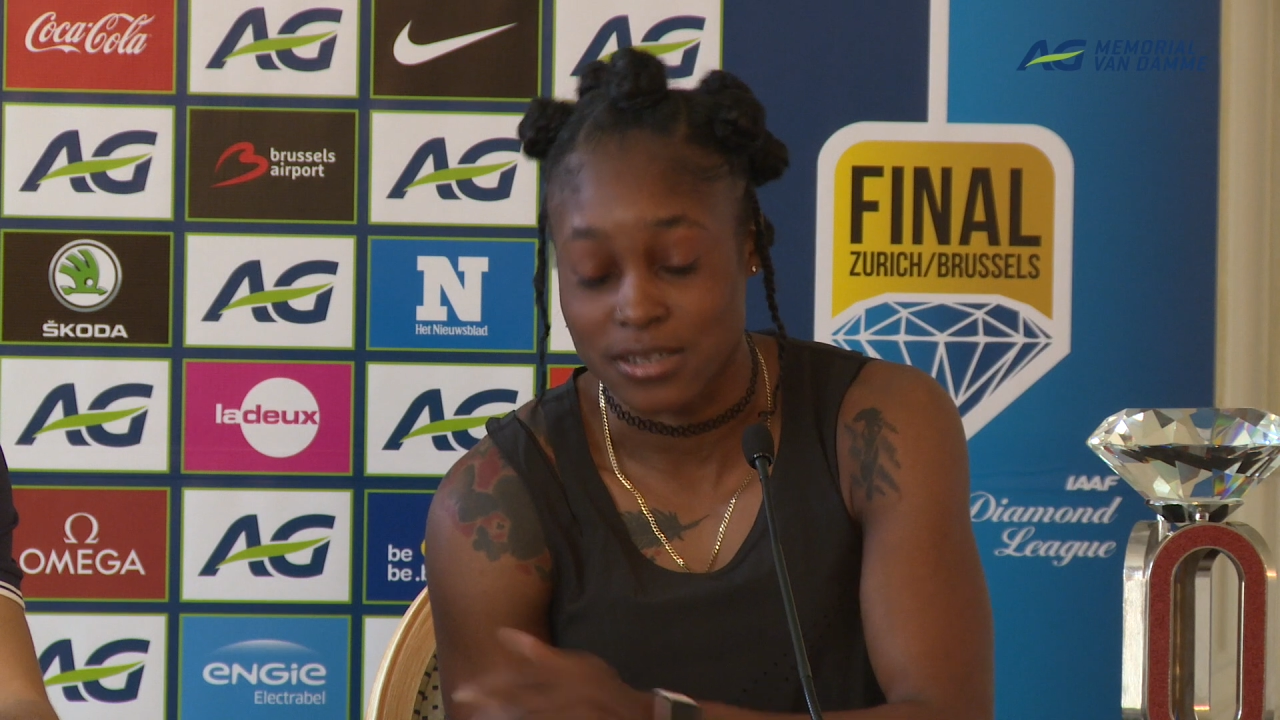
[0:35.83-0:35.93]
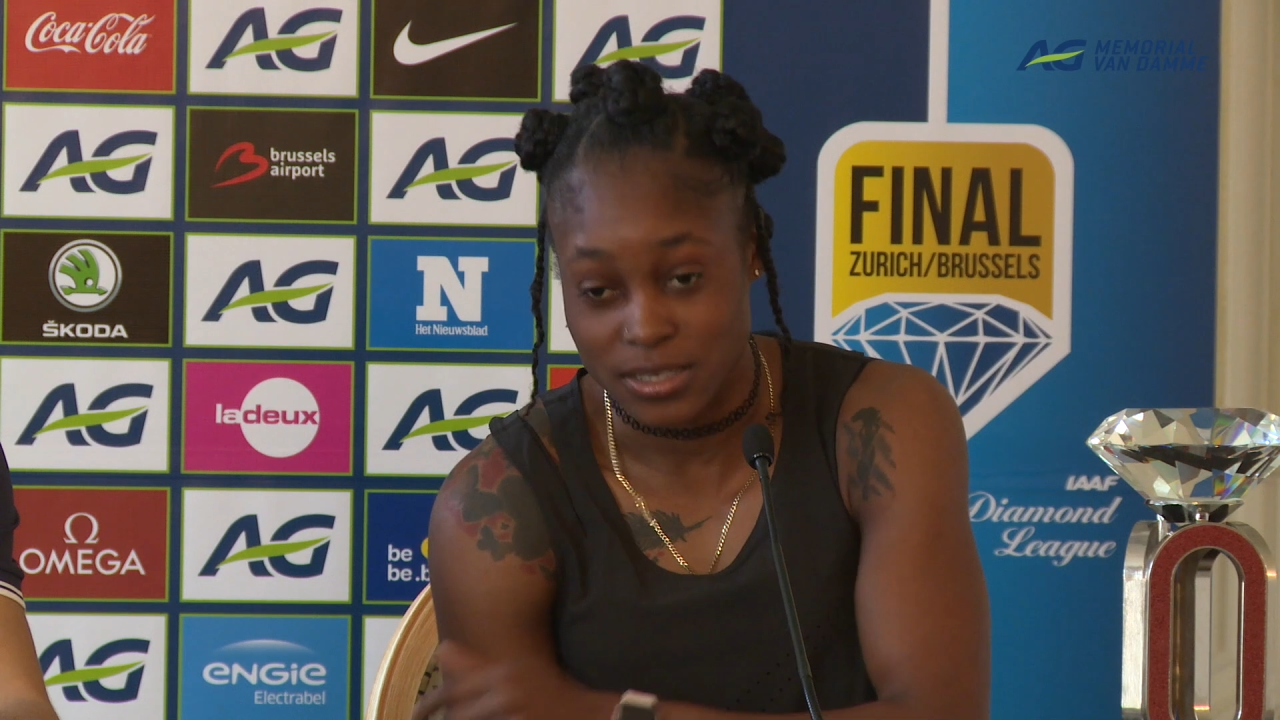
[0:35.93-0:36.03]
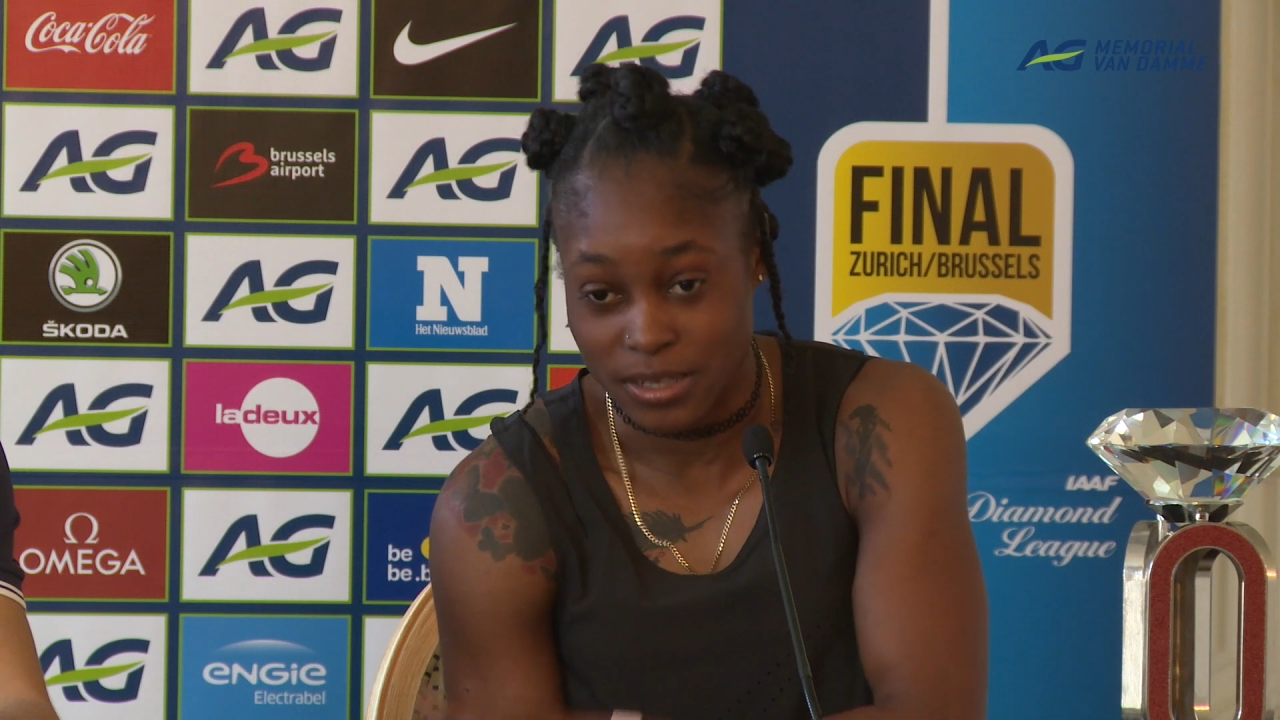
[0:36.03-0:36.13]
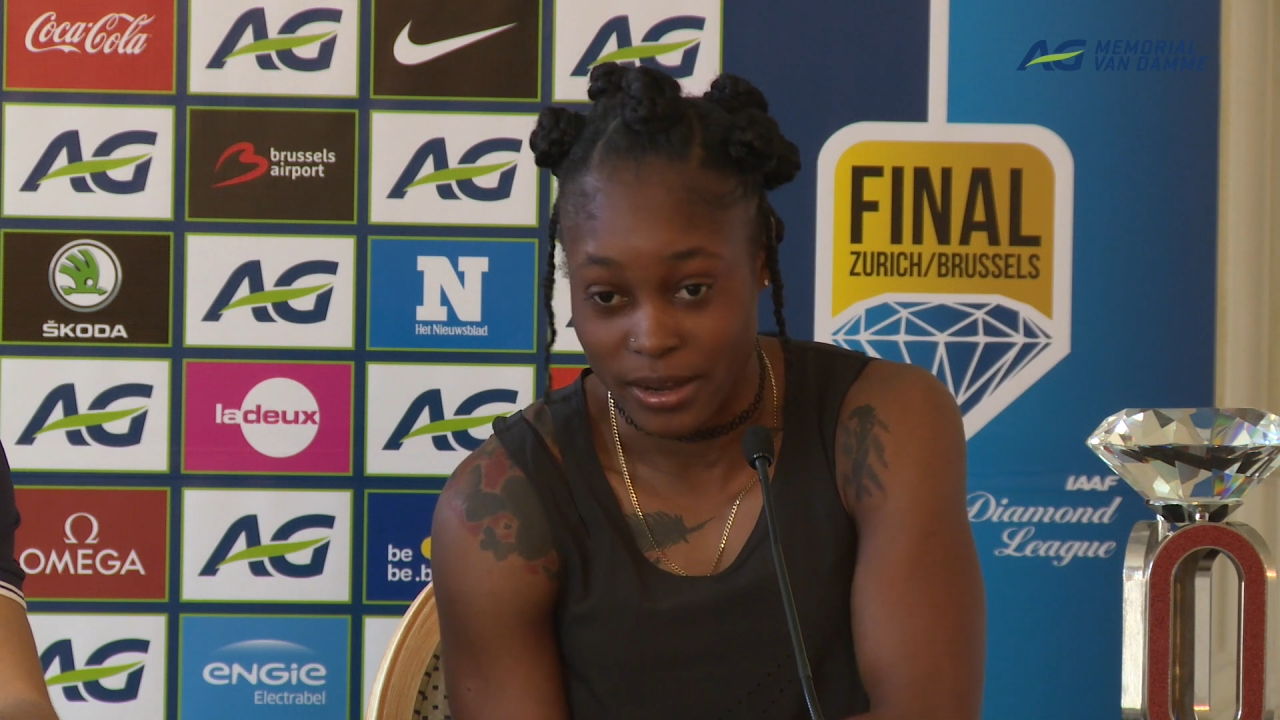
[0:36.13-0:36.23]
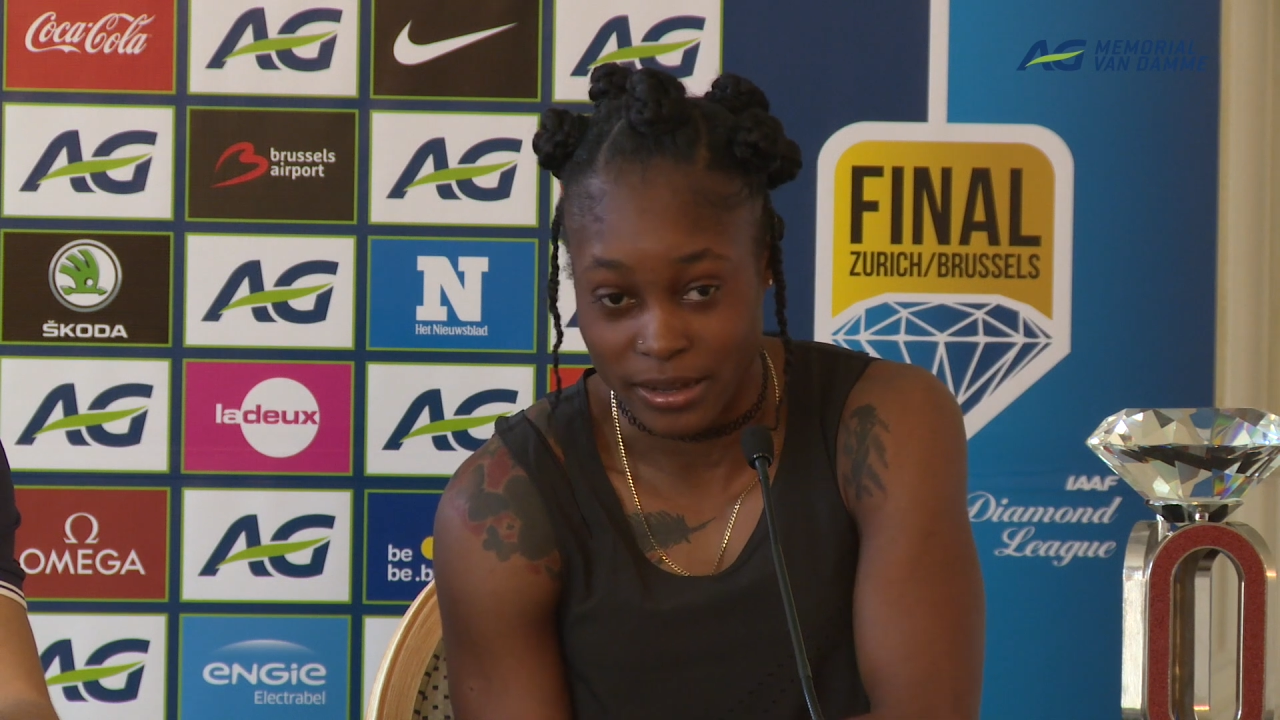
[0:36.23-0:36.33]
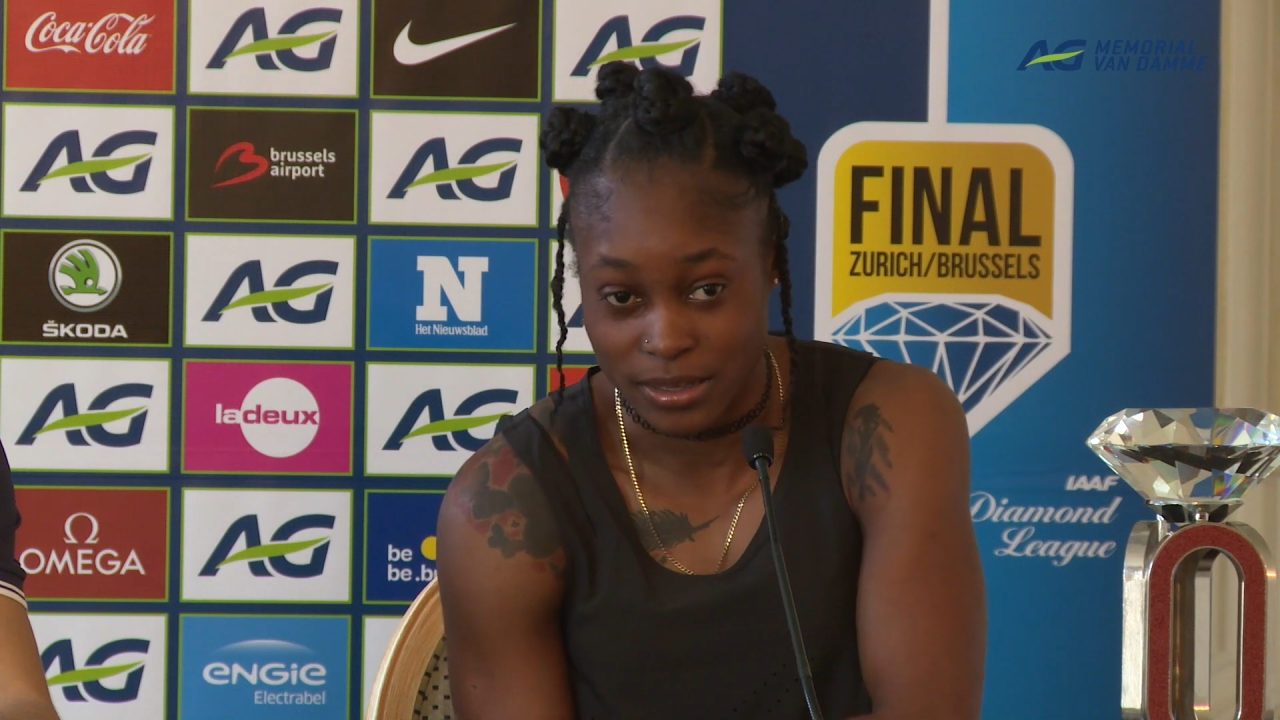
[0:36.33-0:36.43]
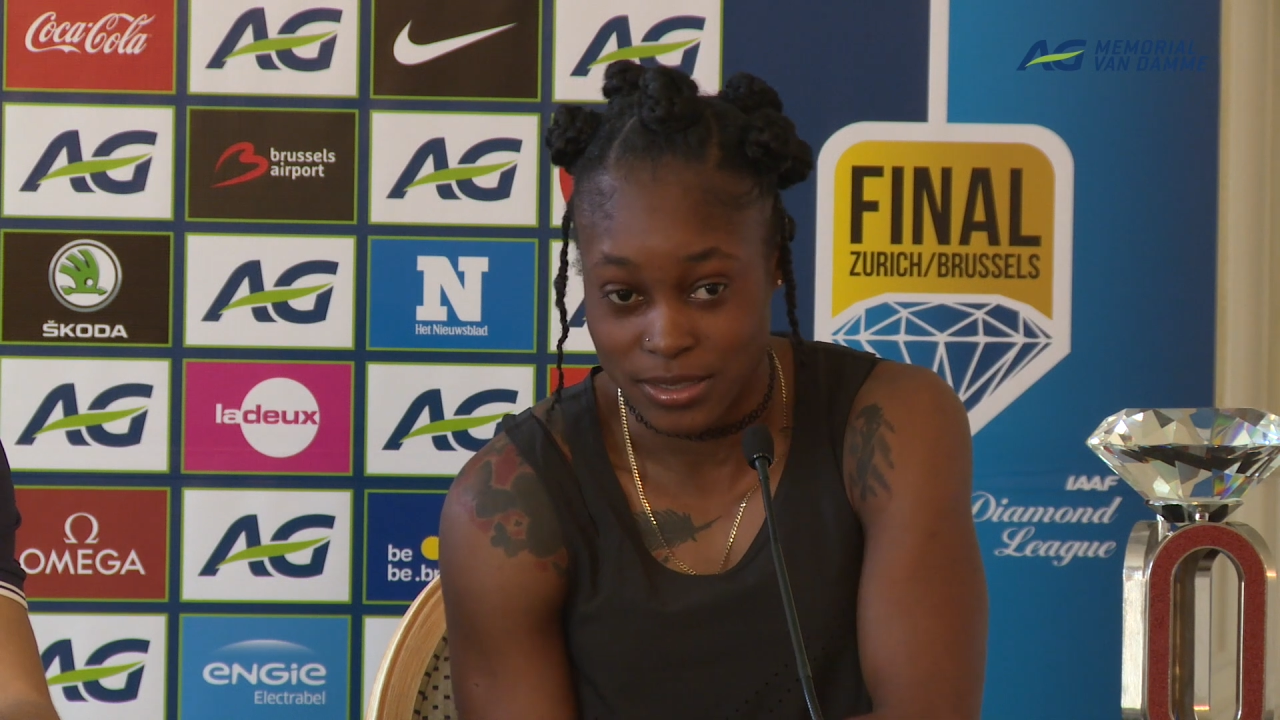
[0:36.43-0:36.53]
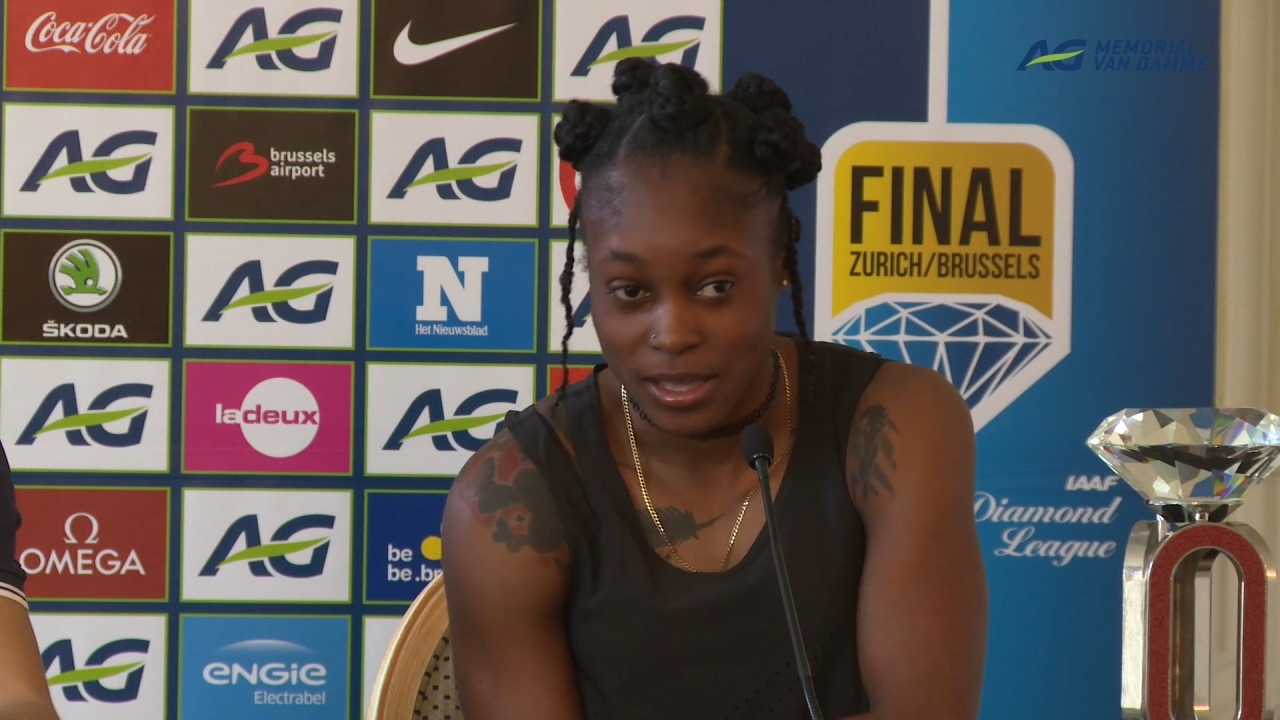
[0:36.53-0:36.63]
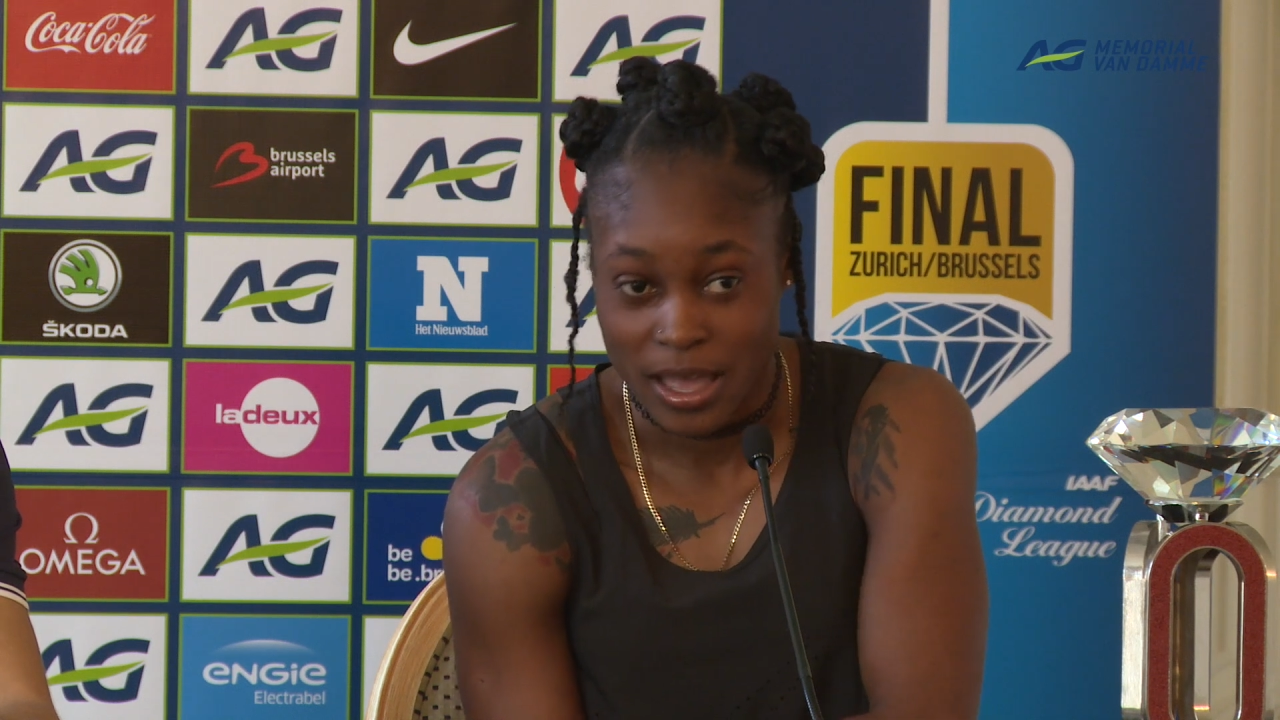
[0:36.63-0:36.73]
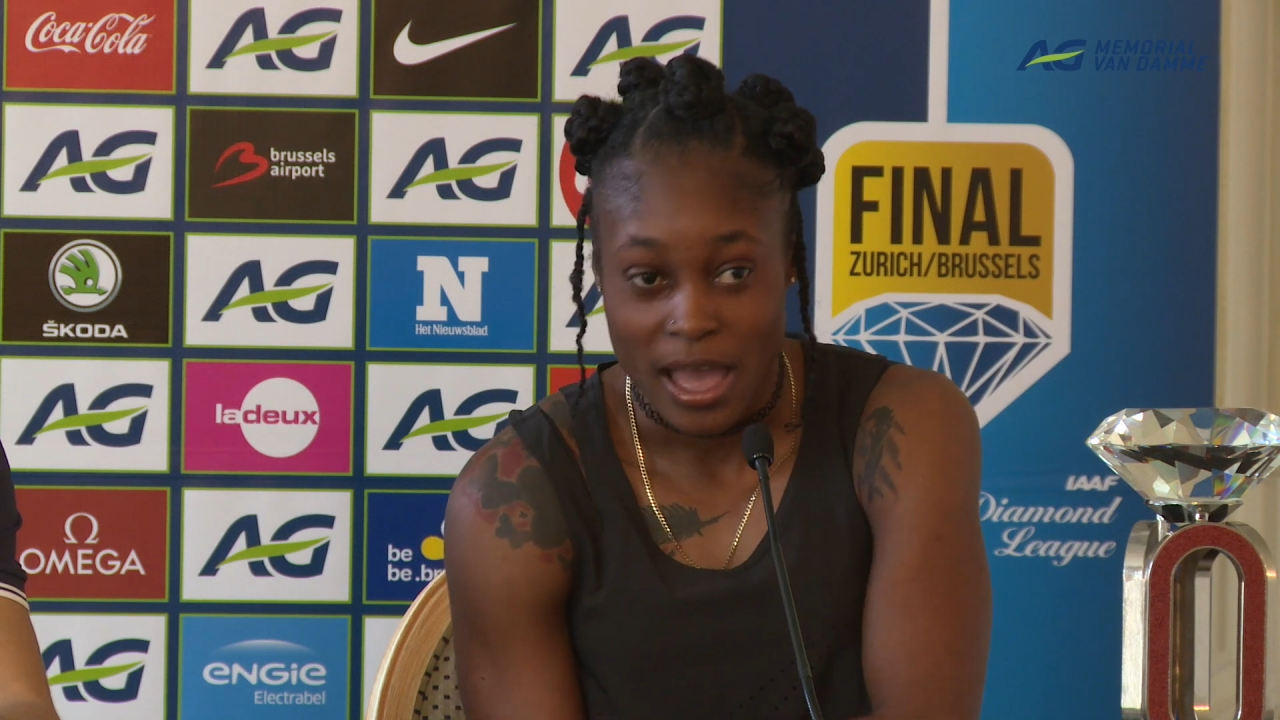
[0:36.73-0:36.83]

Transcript: this target.